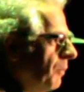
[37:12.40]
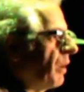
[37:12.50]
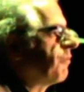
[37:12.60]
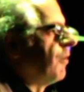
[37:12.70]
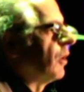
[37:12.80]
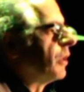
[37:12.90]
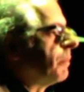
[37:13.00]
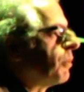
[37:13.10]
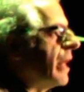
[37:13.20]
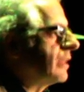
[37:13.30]
and we follow
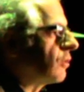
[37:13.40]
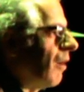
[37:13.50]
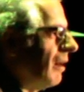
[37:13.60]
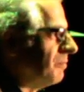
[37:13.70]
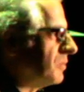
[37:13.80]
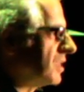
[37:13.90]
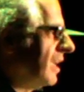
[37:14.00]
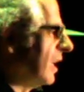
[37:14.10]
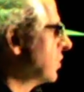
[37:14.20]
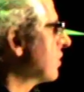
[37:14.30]
the
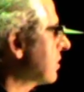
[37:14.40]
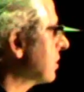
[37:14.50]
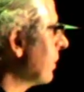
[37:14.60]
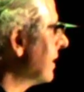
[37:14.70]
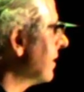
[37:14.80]
breadcrumbs, and just as we